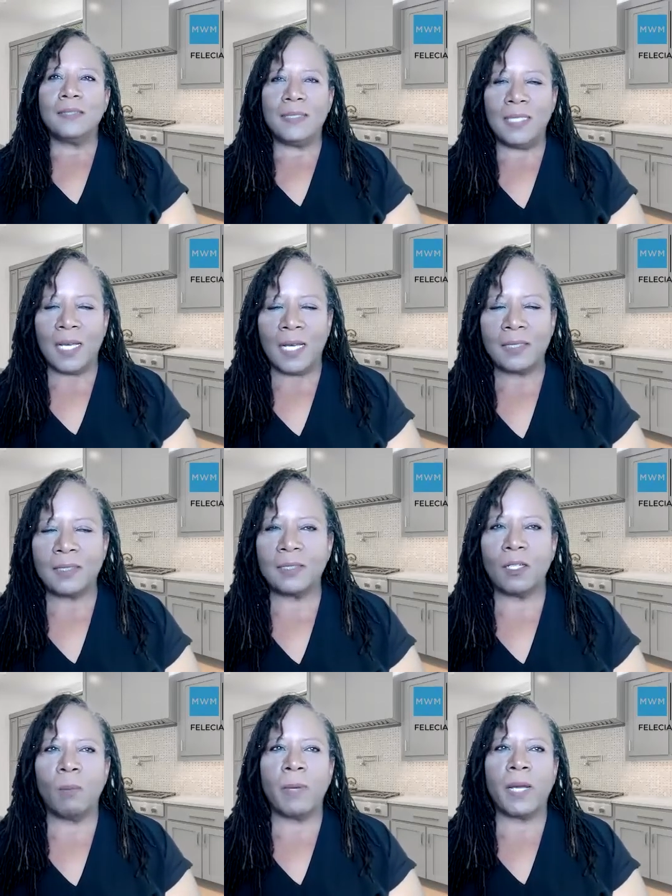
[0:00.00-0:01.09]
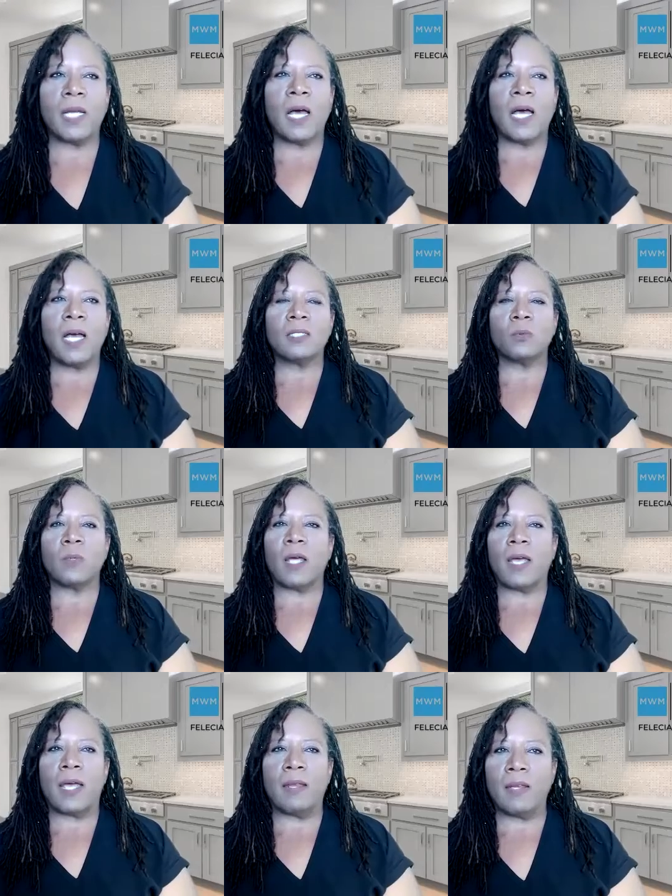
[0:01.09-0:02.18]
Yes. Oh my gosh. Well,
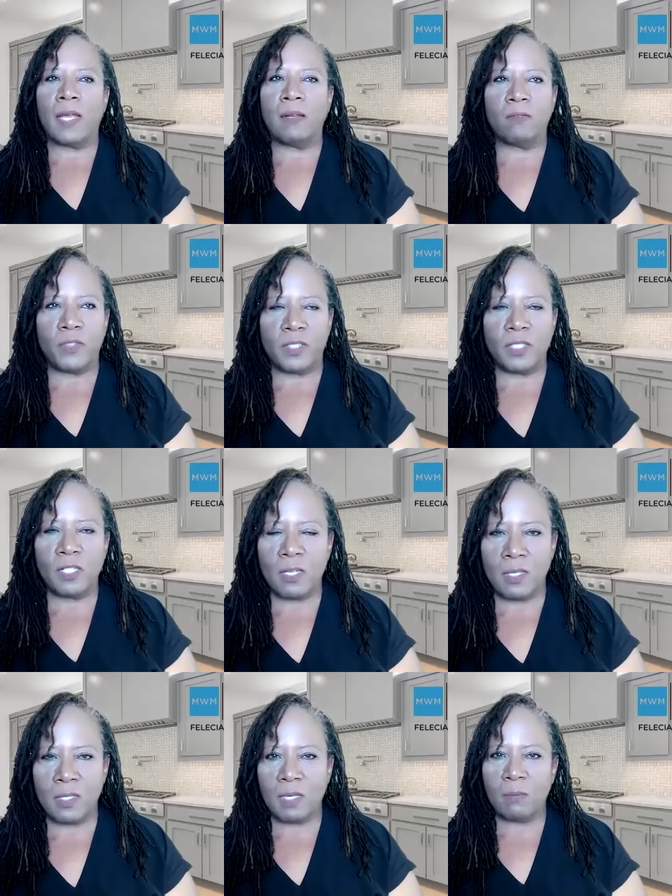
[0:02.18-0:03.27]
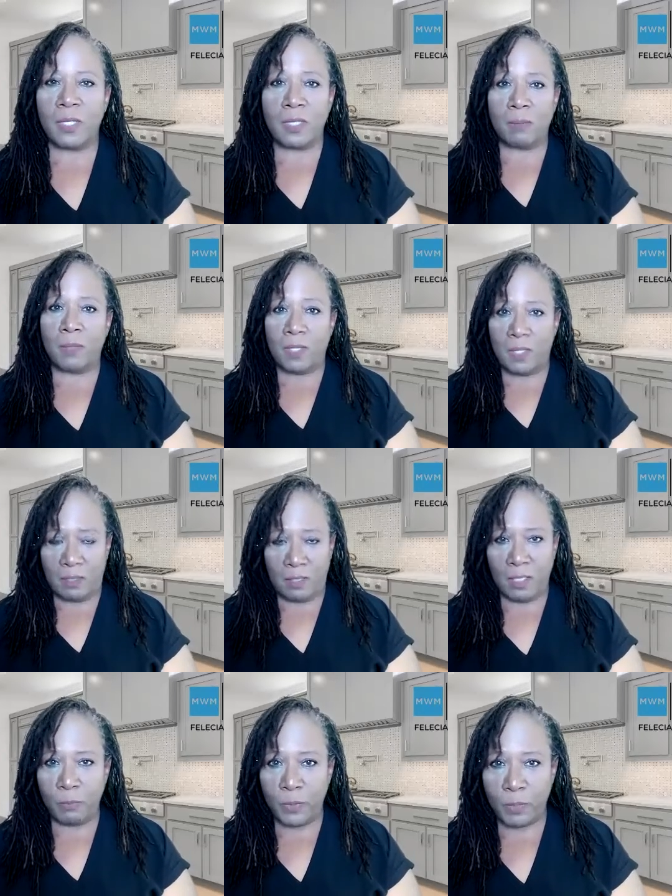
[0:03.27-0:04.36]
and physicians can be some of the
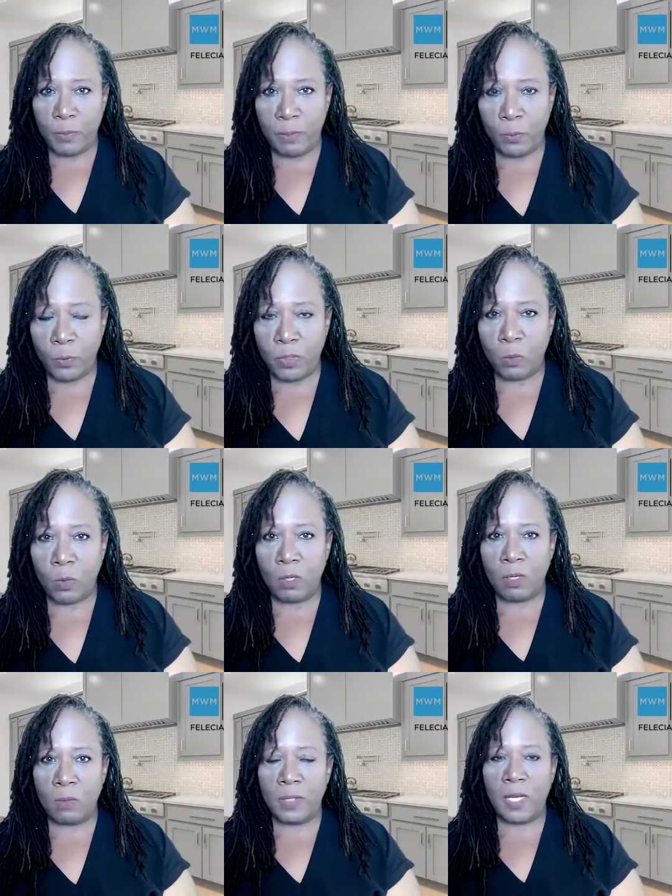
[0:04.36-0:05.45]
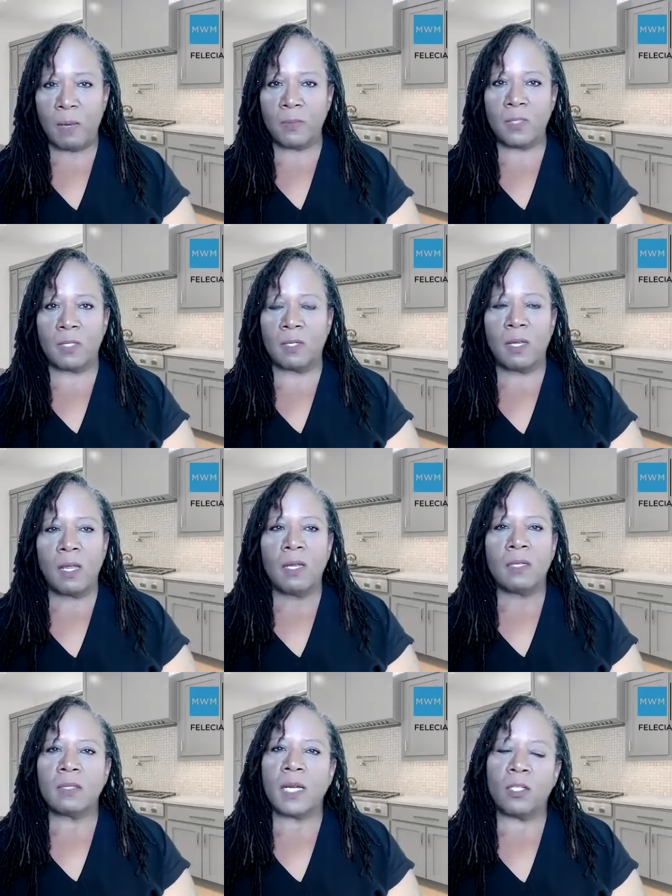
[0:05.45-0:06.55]
cheapest people in the world when it comes to,
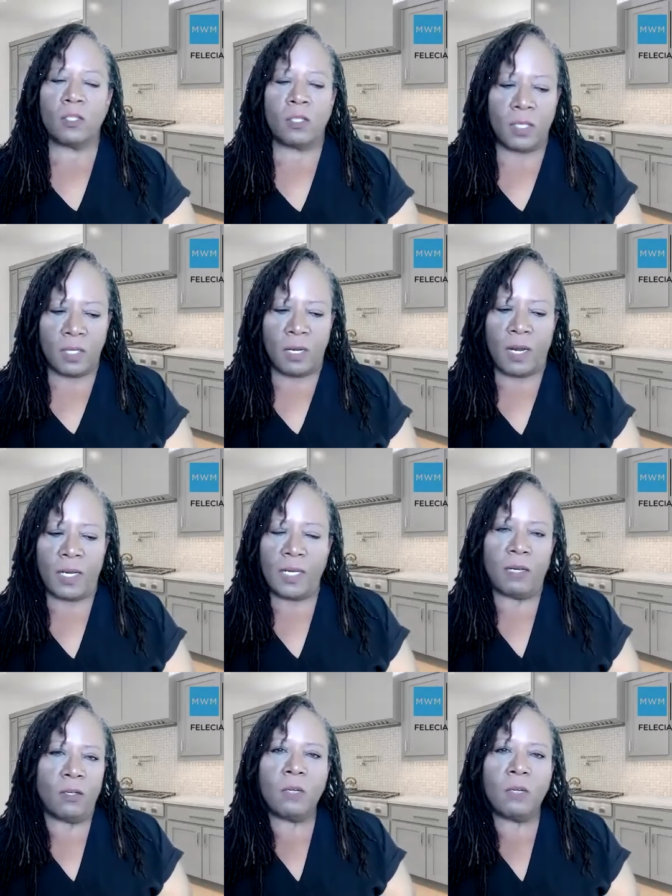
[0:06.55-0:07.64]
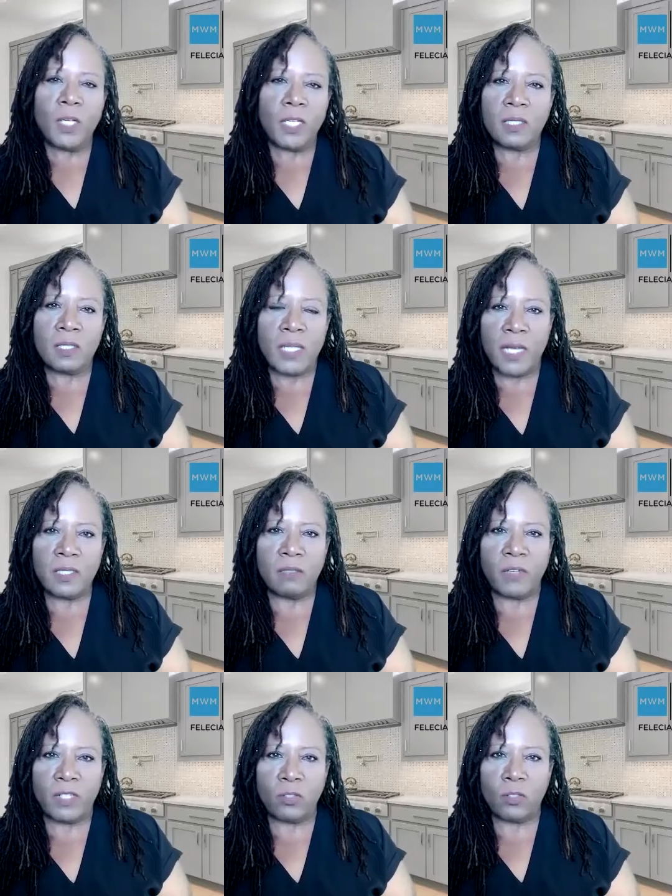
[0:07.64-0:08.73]
like, you can get this tax
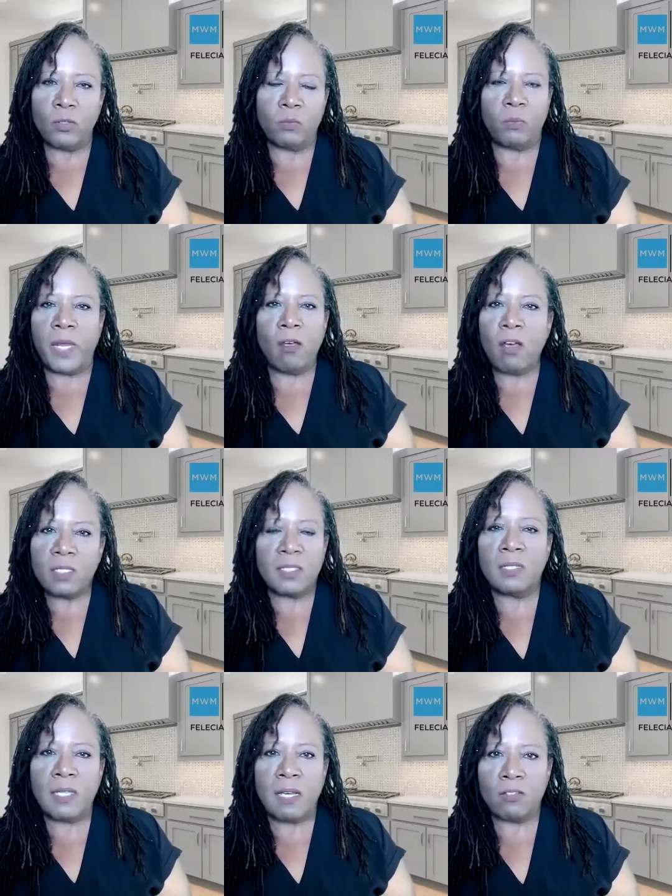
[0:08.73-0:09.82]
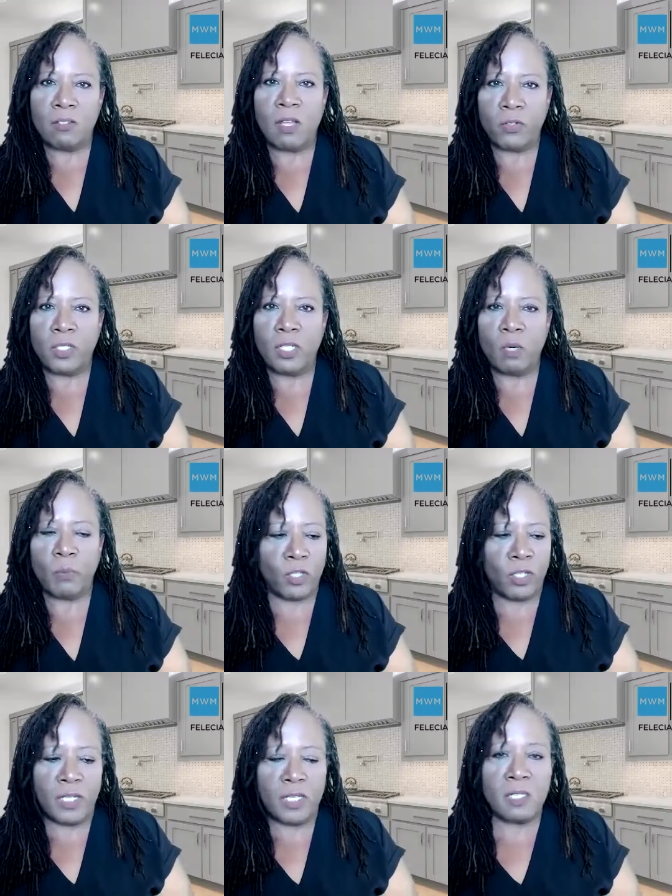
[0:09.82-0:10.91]
advisor who may cost $10,000 a year, but they're
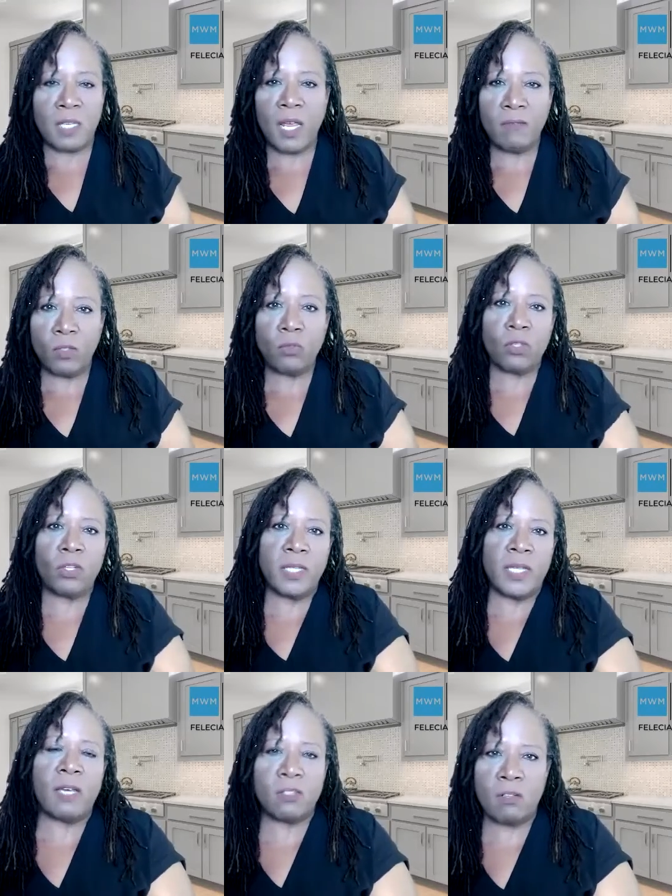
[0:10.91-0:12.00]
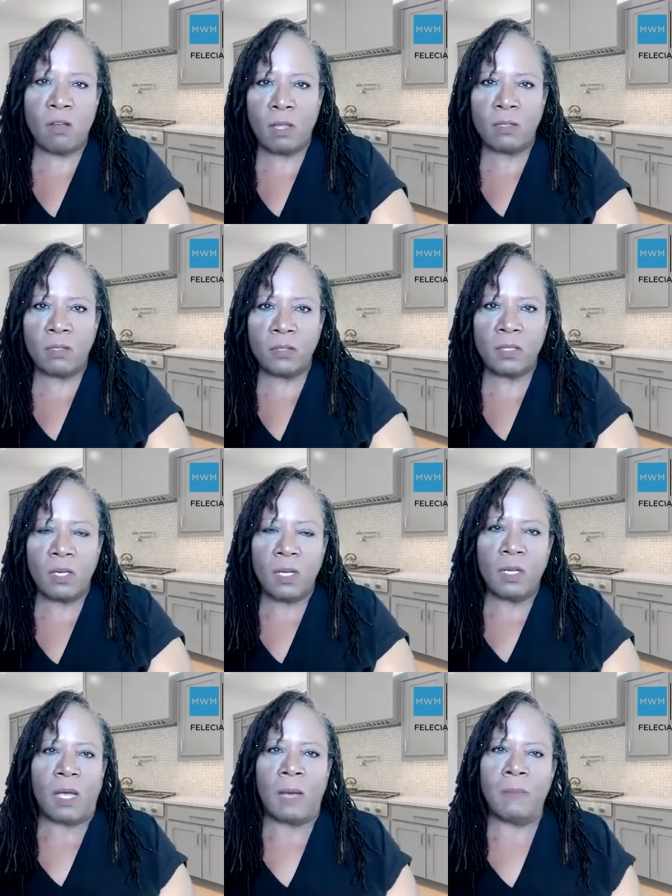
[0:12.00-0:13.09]
going to save you $30,000.
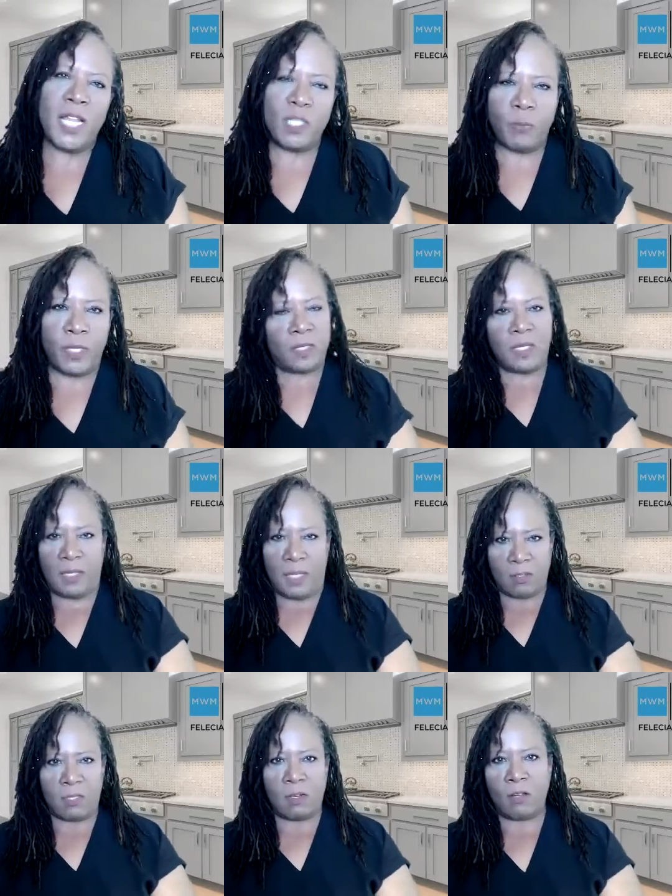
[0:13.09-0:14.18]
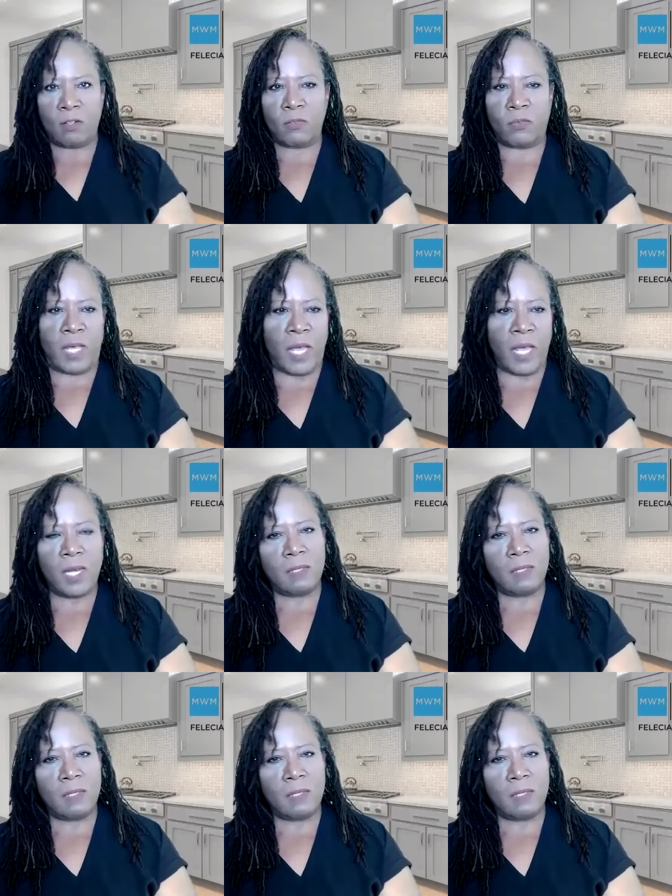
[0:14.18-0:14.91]
I'm not spending $10,000 for that.